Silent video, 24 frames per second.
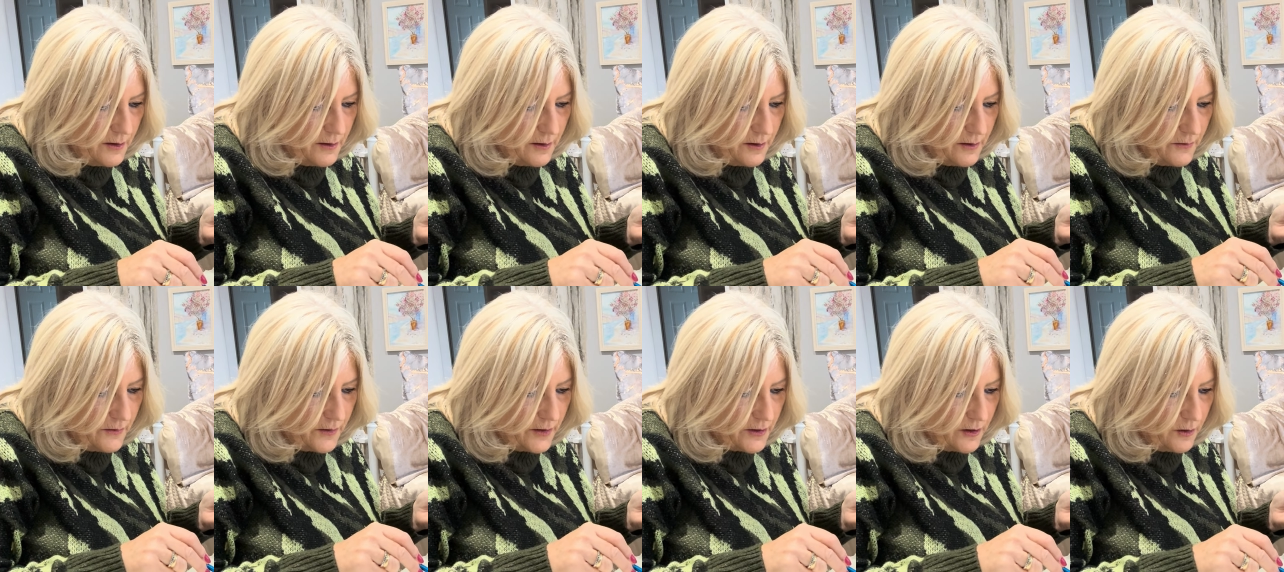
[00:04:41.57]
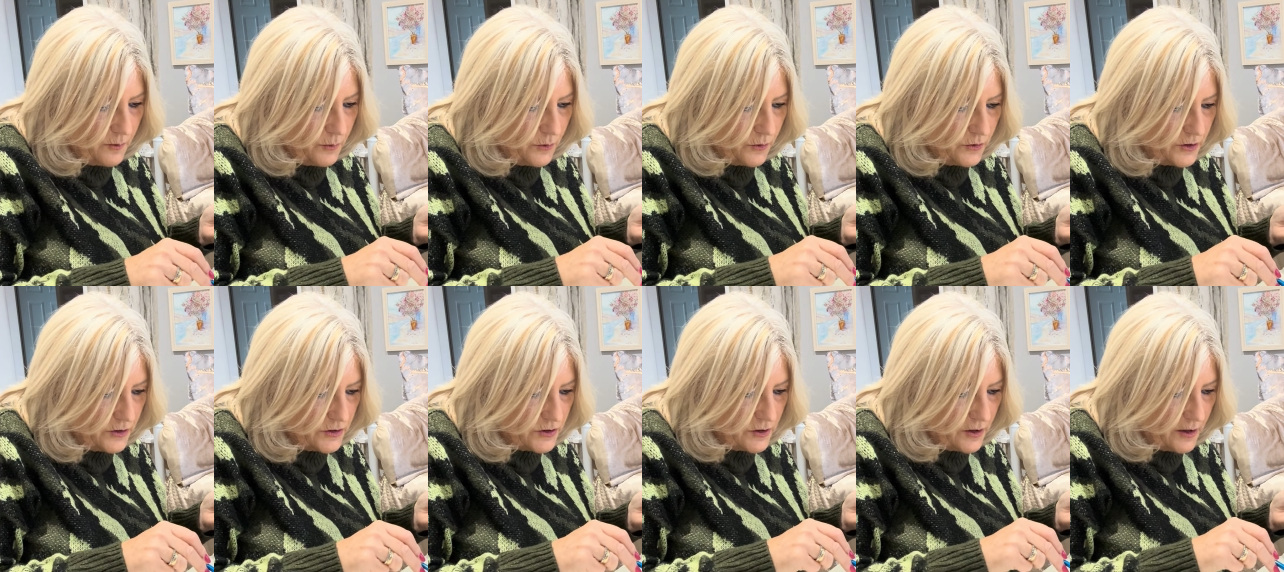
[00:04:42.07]
because I don't want
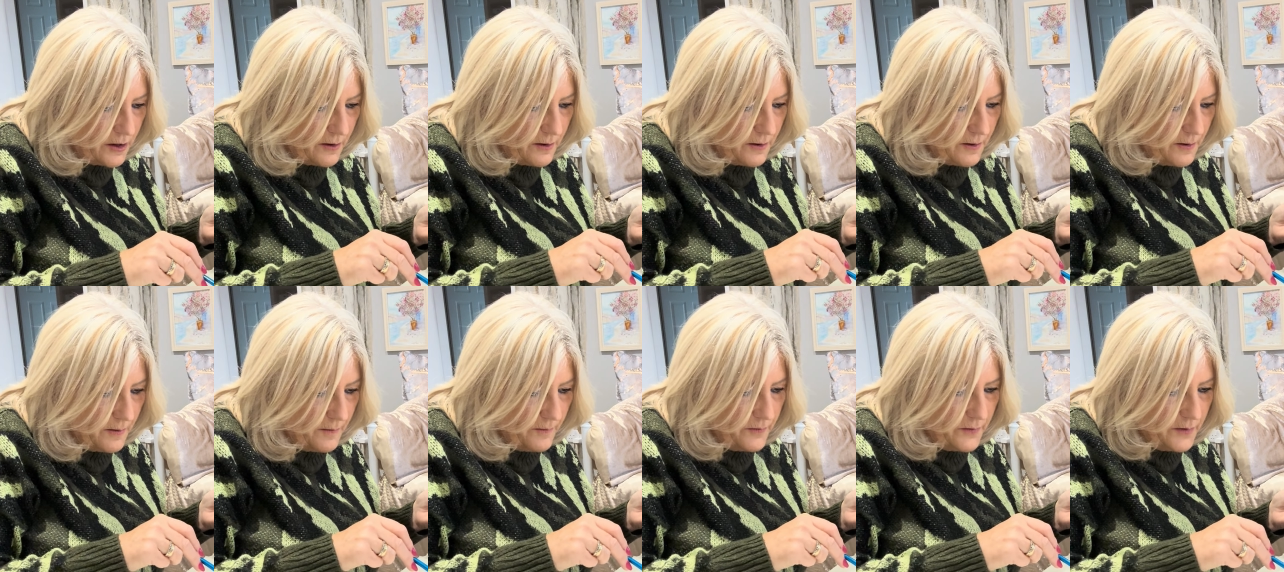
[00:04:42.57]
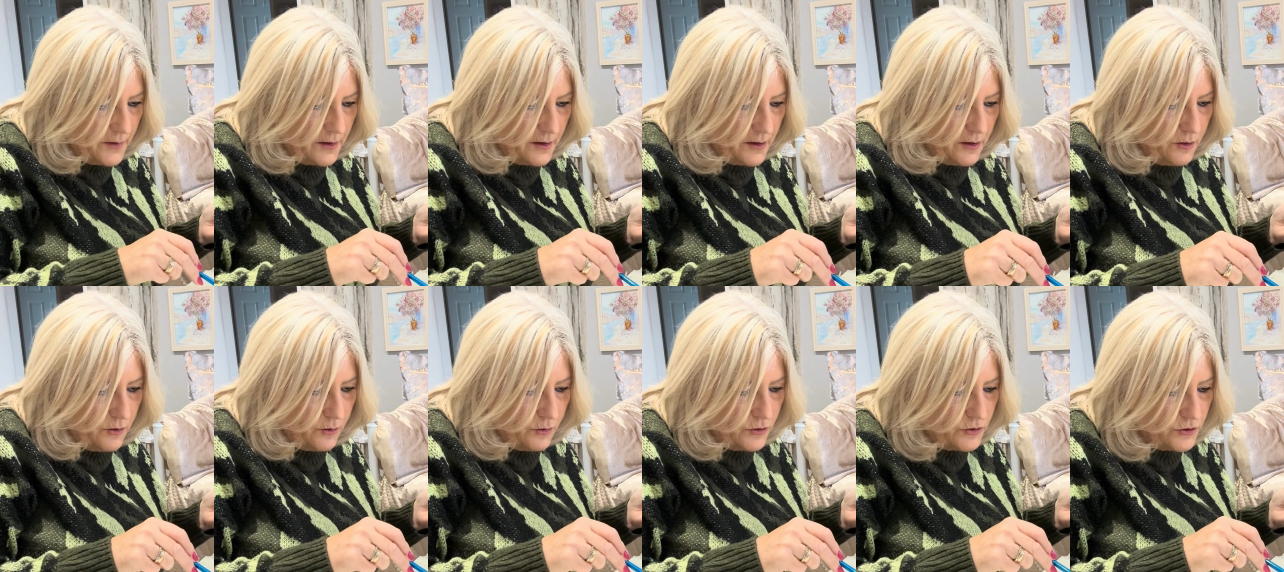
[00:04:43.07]
it to
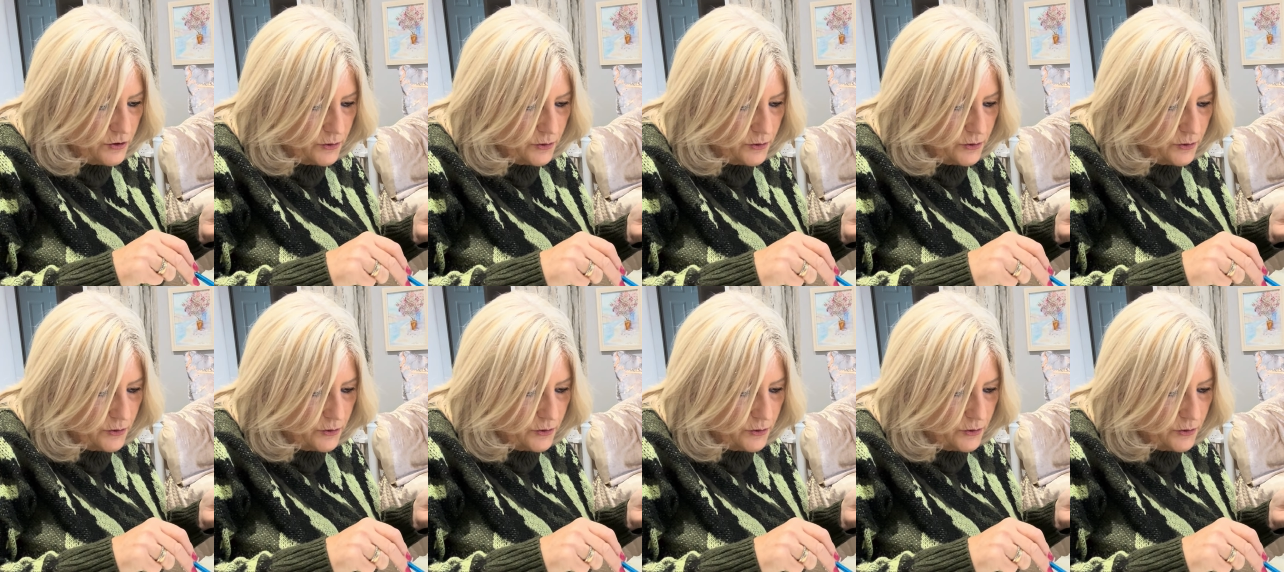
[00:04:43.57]
look